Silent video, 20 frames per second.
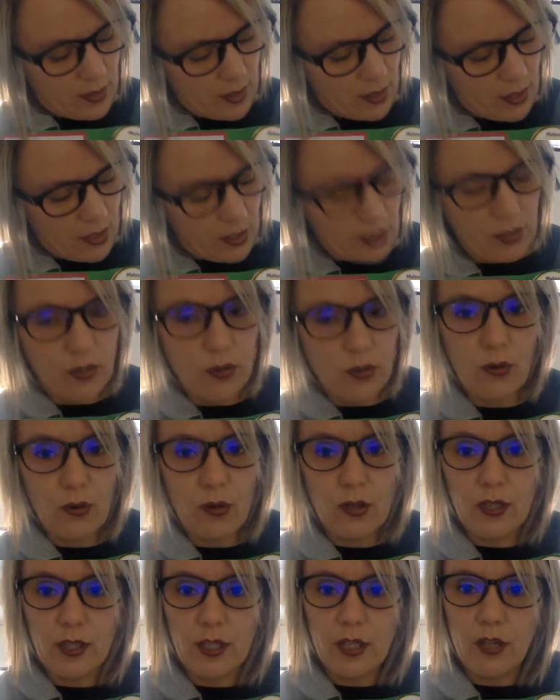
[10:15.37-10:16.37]
on
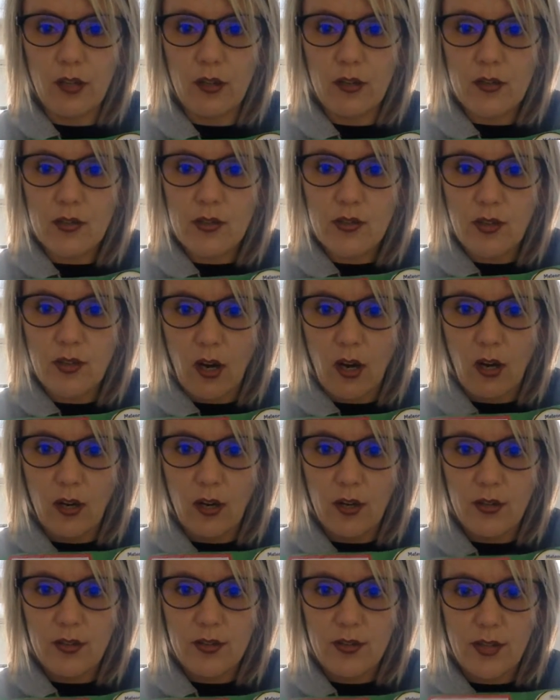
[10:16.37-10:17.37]
your little
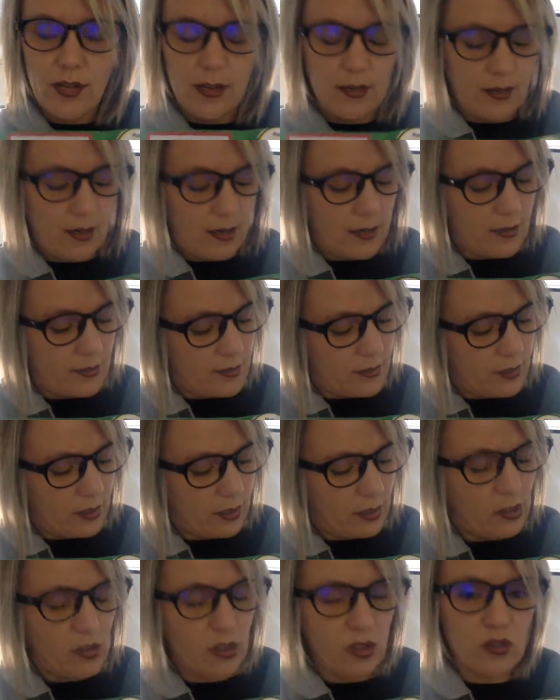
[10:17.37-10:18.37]
stars and
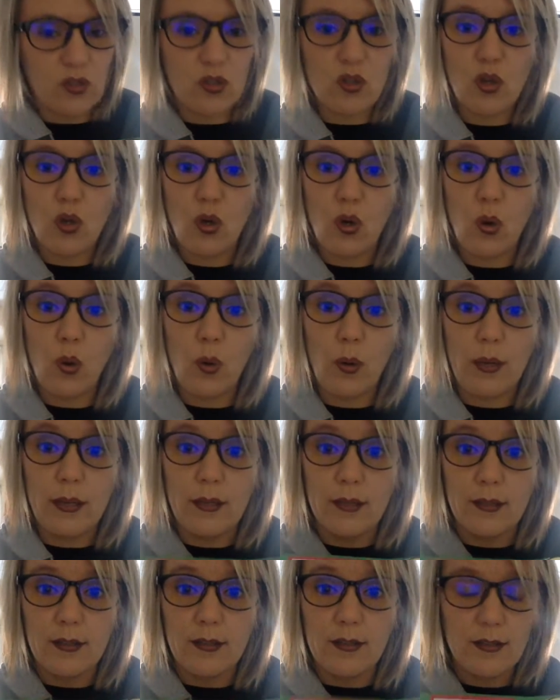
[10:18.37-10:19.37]
constellations
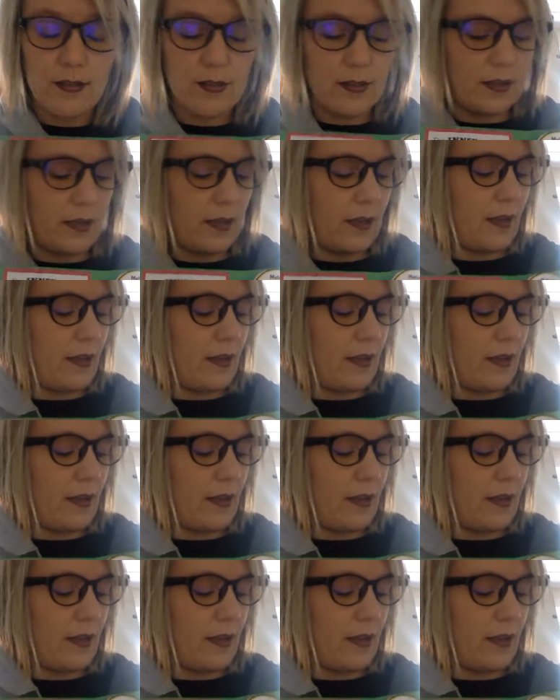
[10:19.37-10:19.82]
quiz